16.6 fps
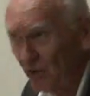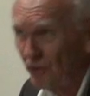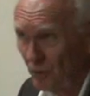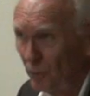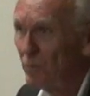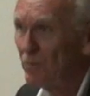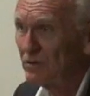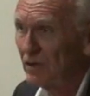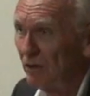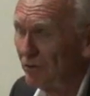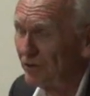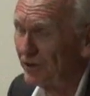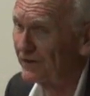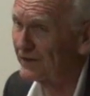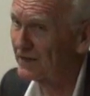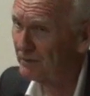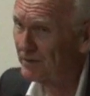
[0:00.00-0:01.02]
on or will go
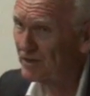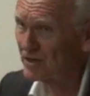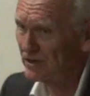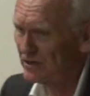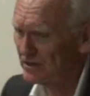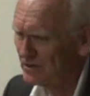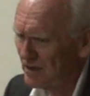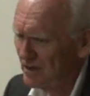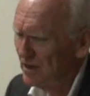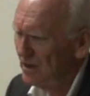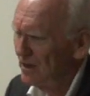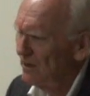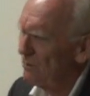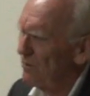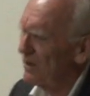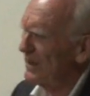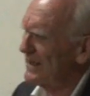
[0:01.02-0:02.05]
on in the Commission is,
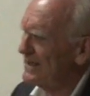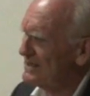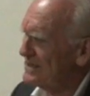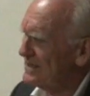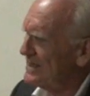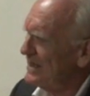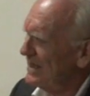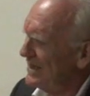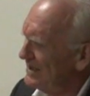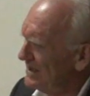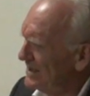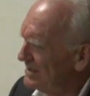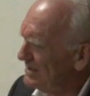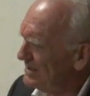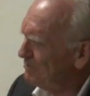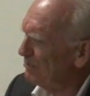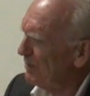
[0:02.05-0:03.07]
well, is
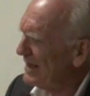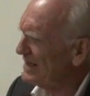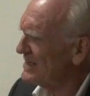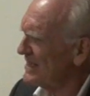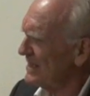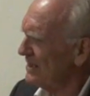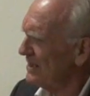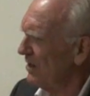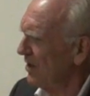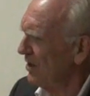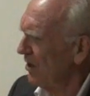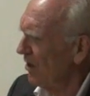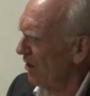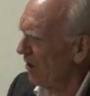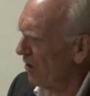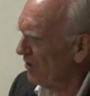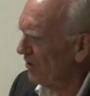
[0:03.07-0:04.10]
it betting
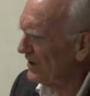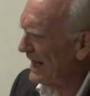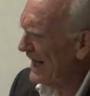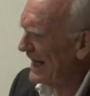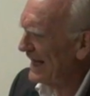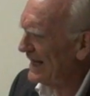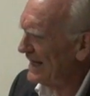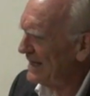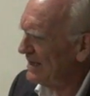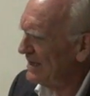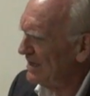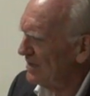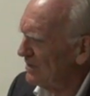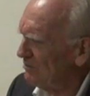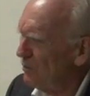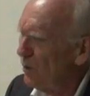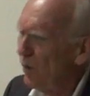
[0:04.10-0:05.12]
on
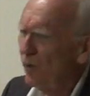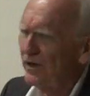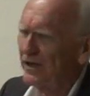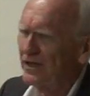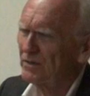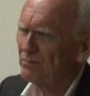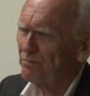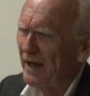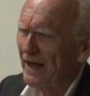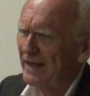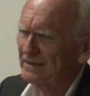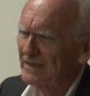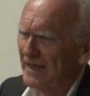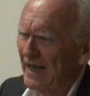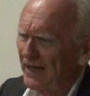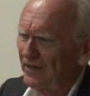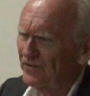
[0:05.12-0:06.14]
a
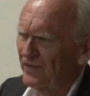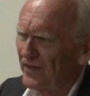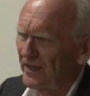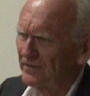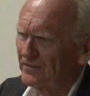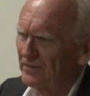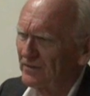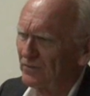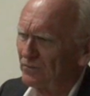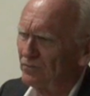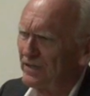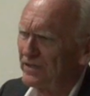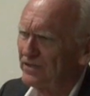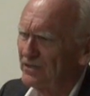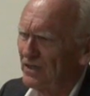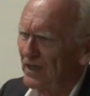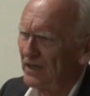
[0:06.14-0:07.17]
mortgage-backed asset
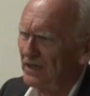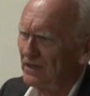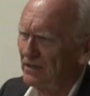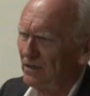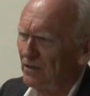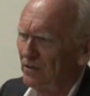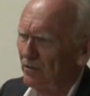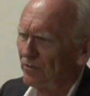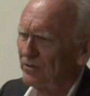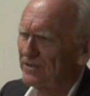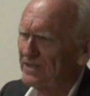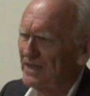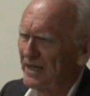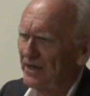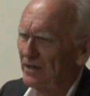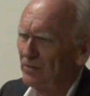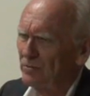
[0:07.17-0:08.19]
risky, or is
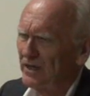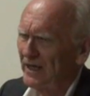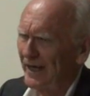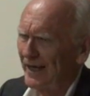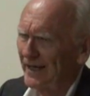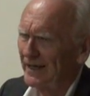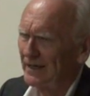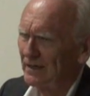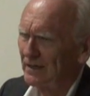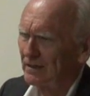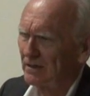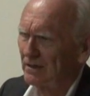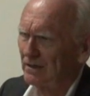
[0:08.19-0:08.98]
that okay?